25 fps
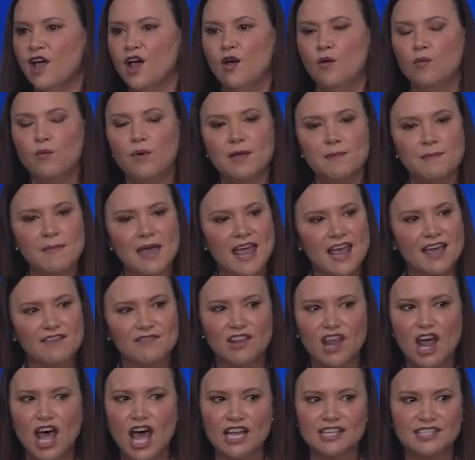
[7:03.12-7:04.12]
We may have
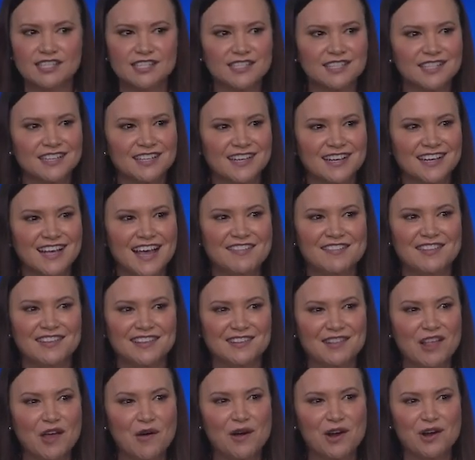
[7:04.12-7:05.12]
lost at the
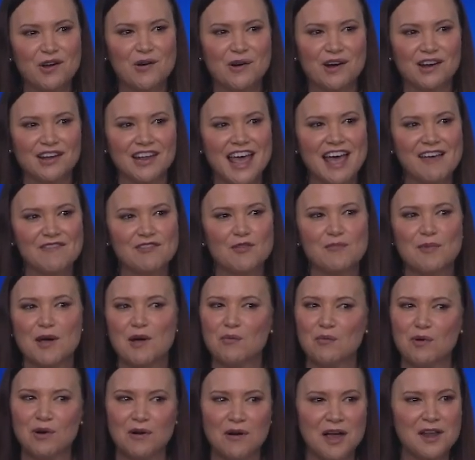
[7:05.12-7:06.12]
lower court level, but
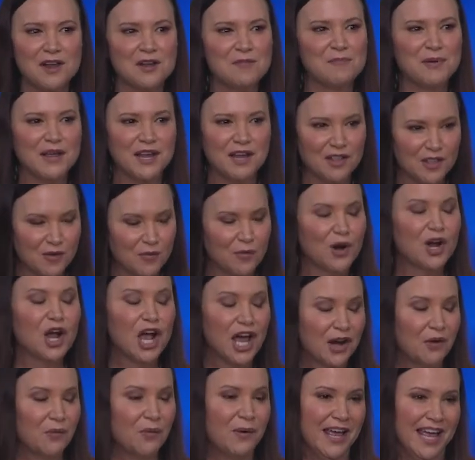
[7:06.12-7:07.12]
we're on appeal and we're
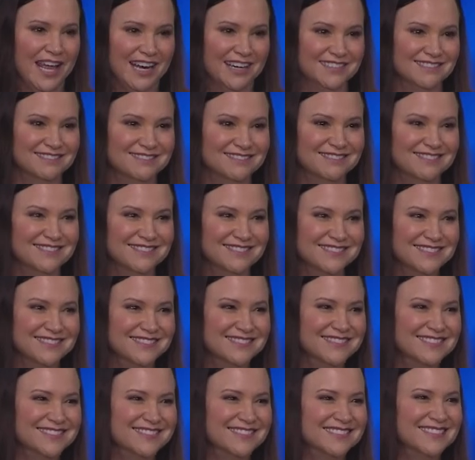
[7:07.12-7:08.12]
gonna win.
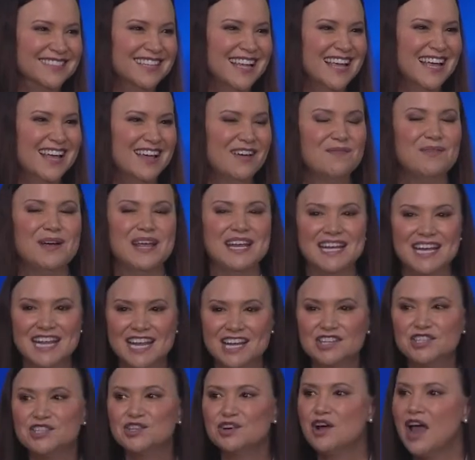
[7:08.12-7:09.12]
We
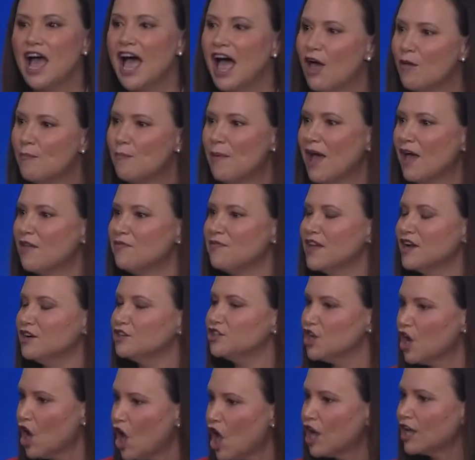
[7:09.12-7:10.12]
need your help out there
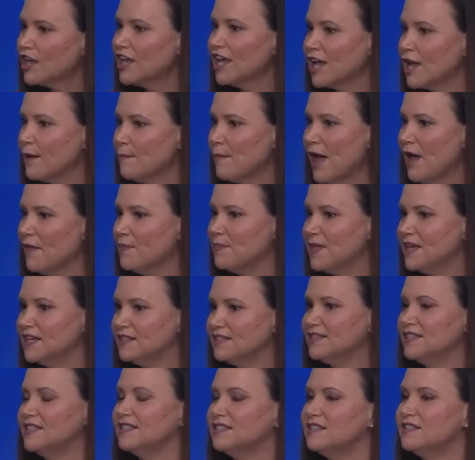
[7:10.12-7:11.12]
talking about this.
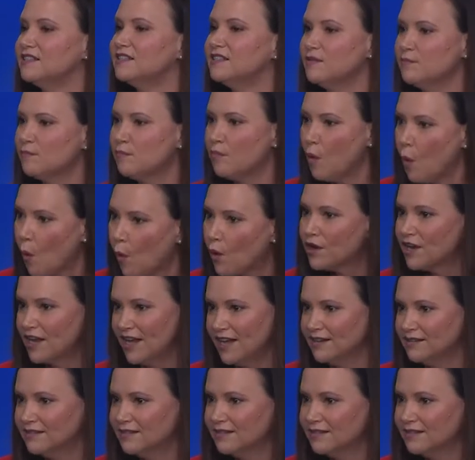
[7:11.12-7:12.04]
This is important.